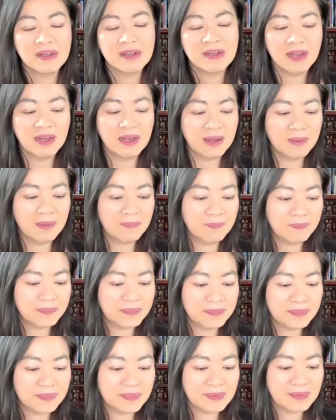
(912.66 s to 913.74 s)
Um,
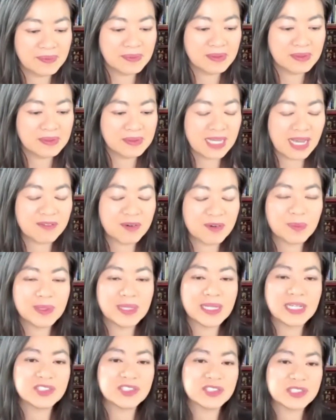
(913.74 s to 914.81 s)
to have a
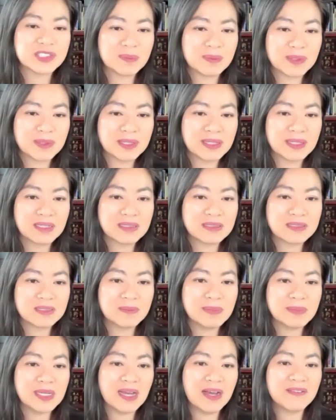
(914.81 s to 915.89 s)
relationship with it, to
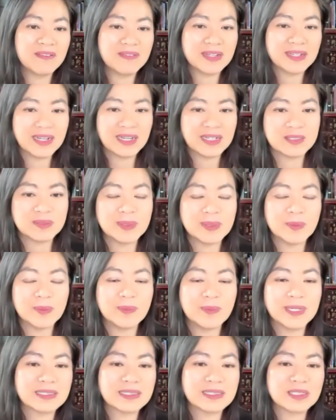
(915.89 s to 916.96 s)
be of it, and to be
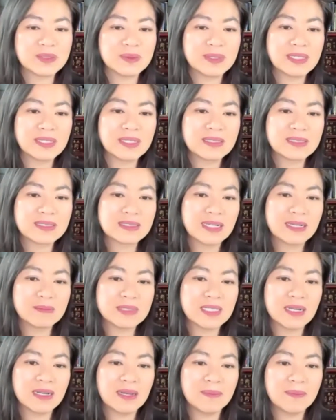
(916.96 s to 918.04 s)
witness to it at the same
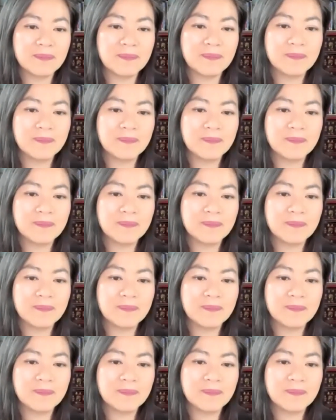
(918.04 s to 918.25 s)
time.